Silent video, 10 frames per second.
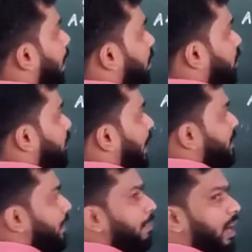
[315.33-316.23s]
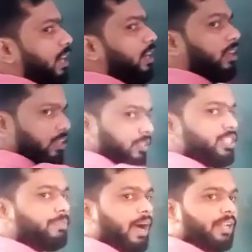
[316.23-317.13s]
bar. That's a bar.
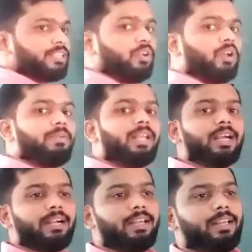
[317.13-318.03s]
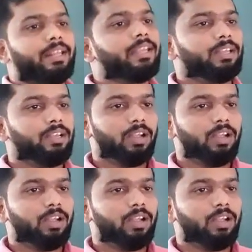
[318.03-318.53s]
This bar is normally containing